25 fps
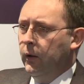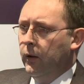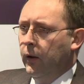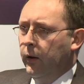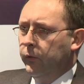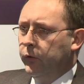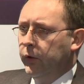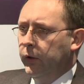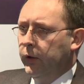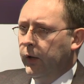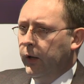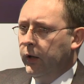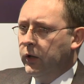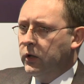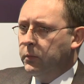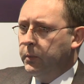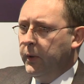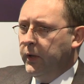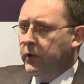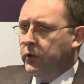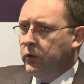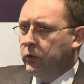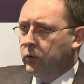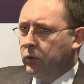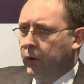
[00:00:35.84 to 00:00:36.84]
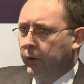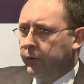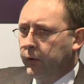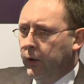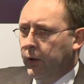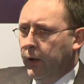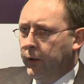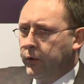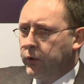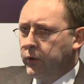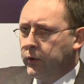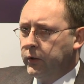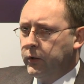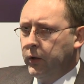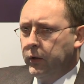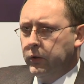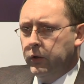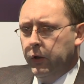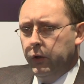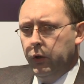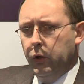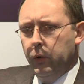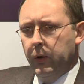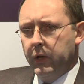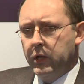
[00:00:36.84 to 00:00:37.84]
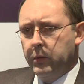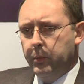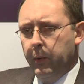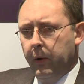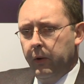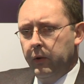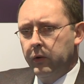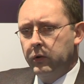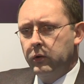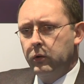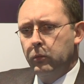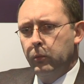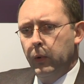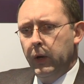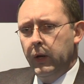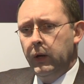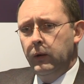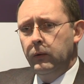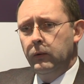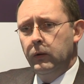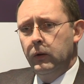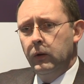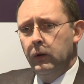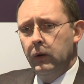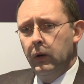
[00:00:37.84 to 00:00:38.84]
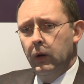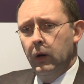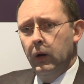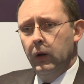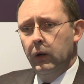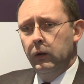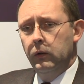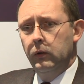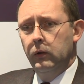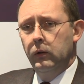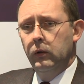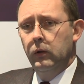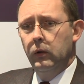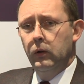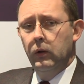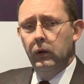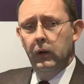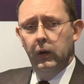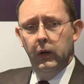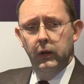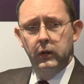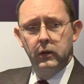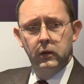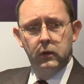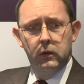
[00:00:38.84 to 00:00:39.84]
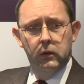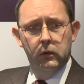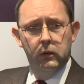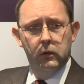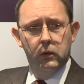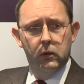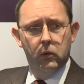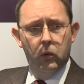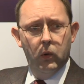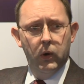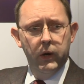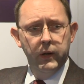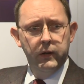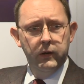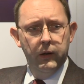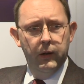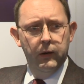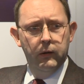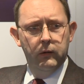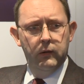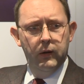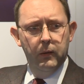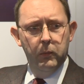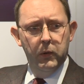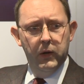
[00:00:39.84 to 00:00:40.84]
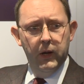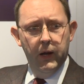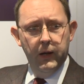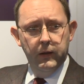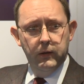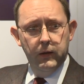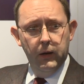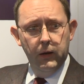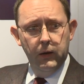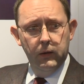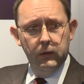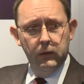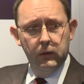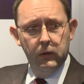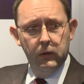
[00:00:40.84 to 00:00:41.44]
after dinner speeches or after lunches. So it's a new experience for me. It's quite intimidating,